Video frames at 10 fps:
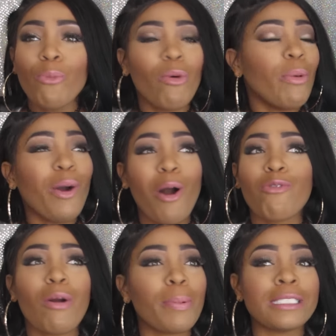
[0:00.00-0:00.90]
When we
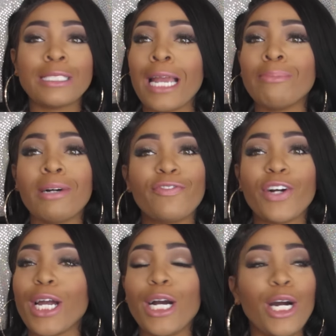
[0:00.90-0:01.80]
all grew up in the same
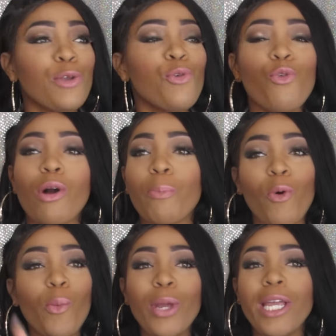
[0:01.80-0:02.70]
motherfucking hood, you grew up
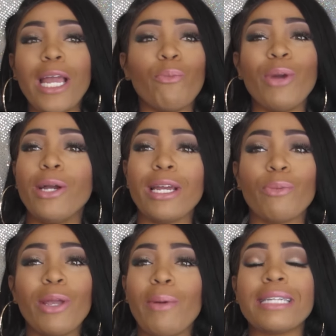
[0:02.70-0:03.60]
in a
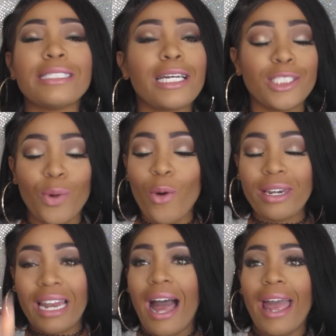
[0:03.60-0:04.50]
weakling section
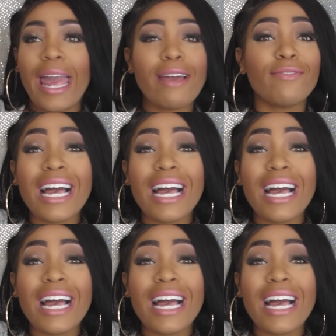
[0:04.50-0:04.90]
on Not Ad.